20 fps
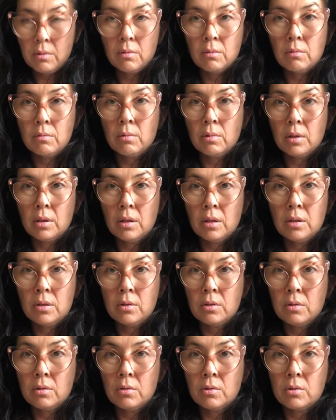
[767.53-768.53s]
really
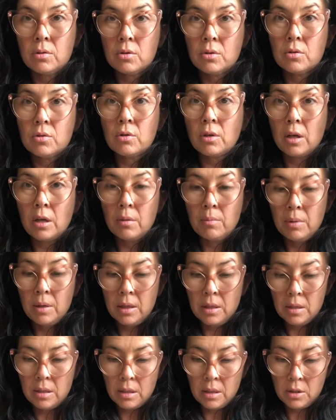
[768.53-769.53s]
try to be
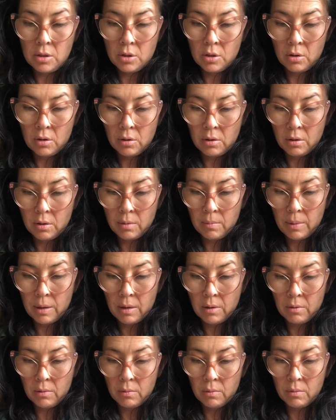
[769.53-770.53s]
intentional
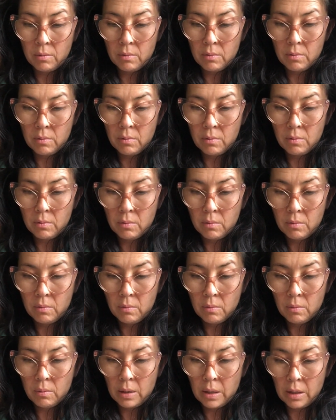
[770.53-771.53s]
about
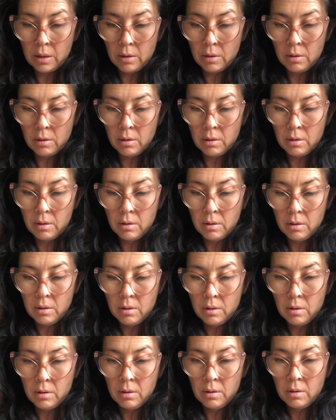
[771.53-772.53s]
where,
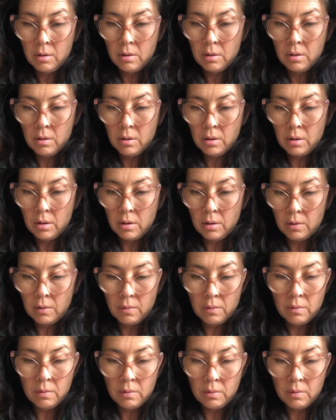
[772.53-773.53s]
you know,
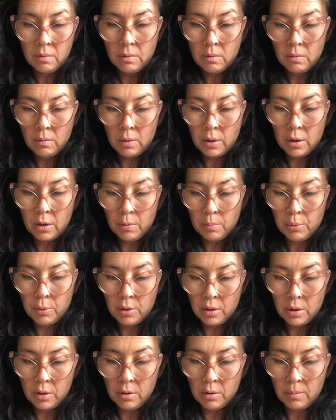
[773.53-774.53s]
where you're
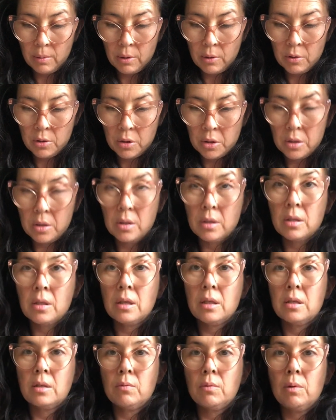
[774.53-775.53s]
putting your emotions,
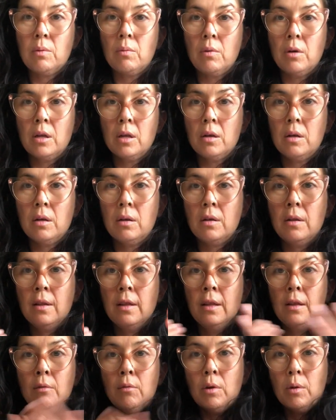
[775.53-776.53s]
because we want
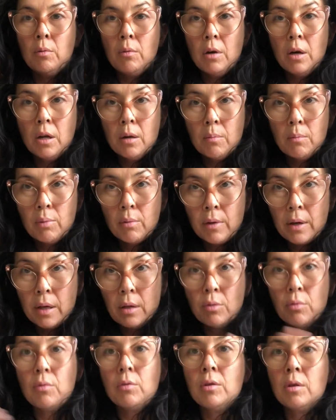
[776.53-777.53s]
to break
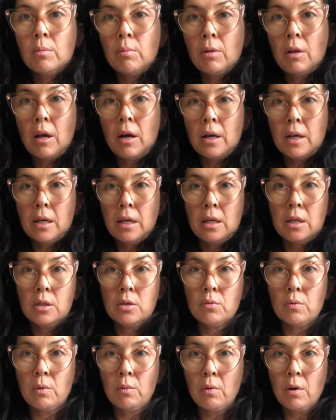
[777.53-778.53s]
through the blockage.
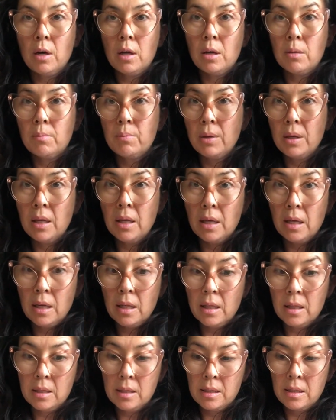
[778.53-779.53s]
We want to be in
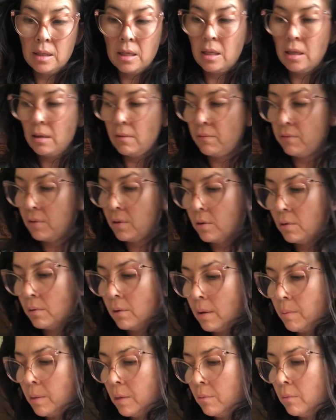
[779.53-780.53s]
this state of flow. I
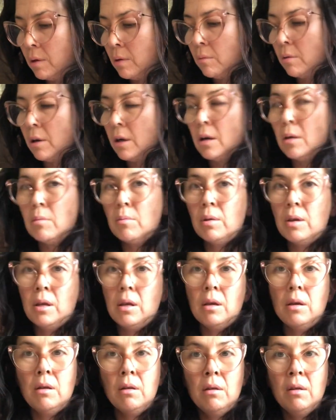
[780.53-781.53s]
mean, we want to be